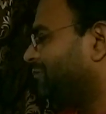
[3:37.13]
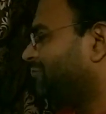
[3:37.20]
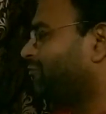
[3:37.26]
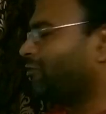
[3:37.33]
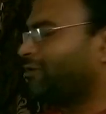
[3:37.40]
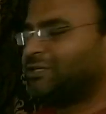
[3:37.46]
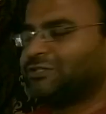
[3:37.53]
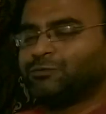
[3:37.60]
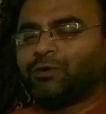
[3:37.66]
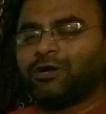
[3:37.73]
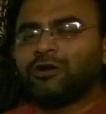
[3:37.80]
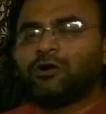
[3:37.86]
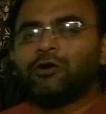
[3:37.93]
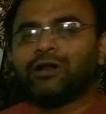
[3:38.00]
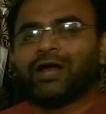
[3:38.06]
for his
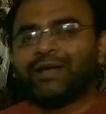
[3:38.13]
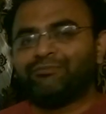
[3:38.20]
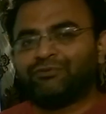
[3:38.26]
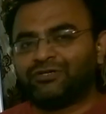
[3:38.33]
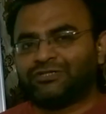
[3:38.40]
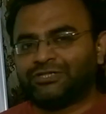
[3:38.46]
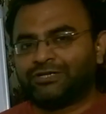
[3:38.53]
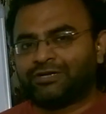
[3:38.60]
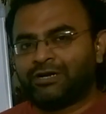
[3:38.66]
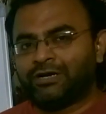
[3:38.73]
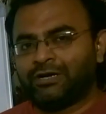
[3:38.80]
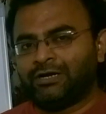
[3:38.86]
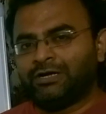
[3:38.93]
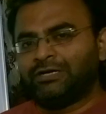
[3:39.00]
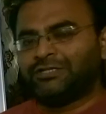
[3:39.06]
work on high pressure
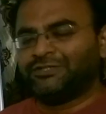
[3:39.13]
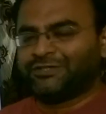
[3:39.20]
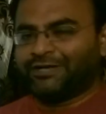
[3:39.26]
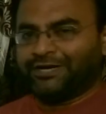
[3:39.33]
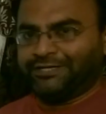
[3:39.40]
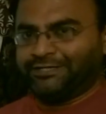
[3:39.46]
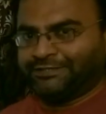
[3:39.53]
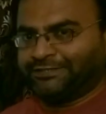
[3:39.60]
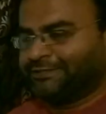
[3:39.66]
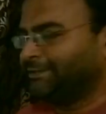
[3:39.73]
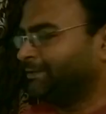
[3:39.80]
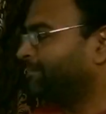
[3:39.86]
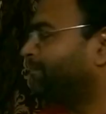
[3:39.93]
studies.